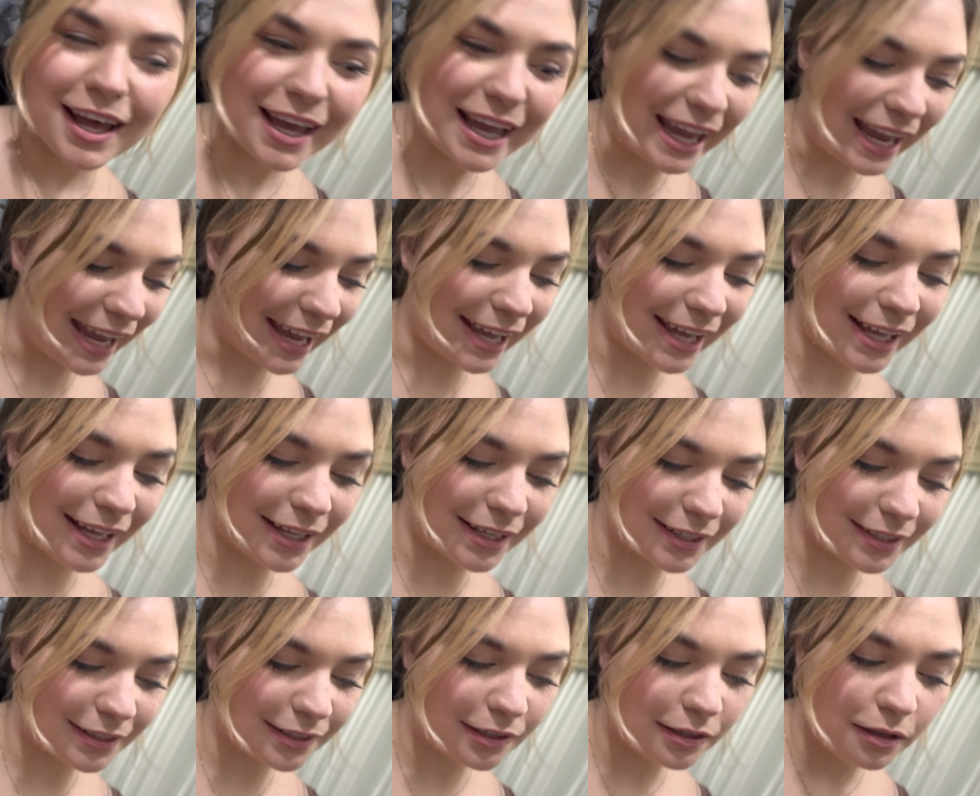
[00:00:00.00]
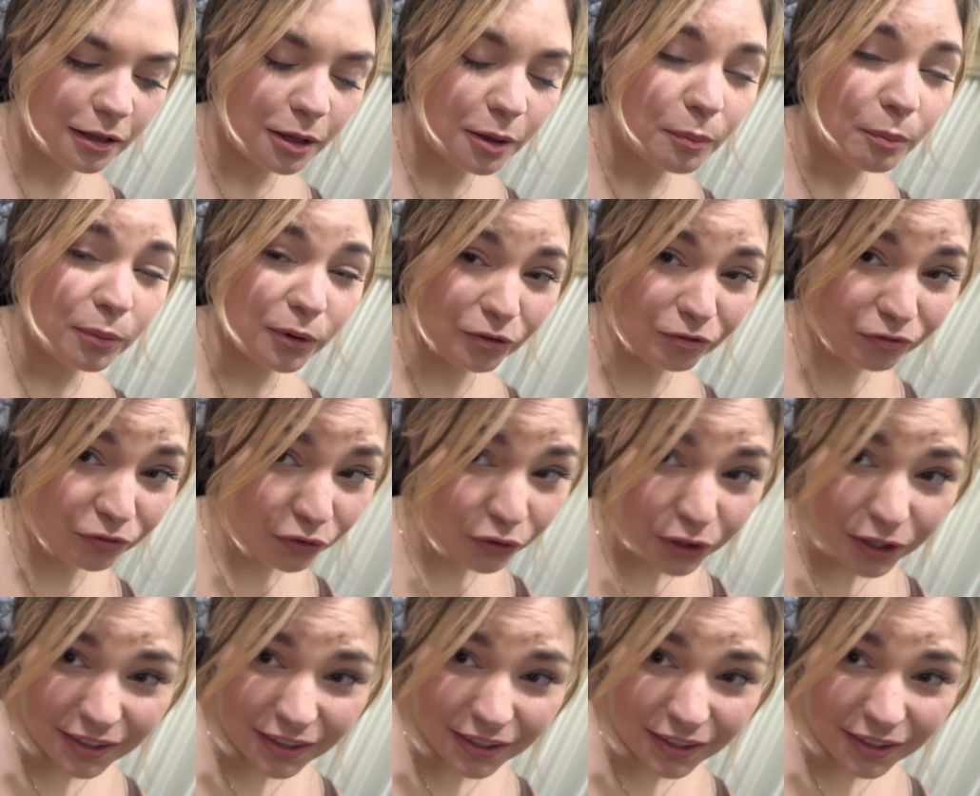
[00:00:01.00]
And before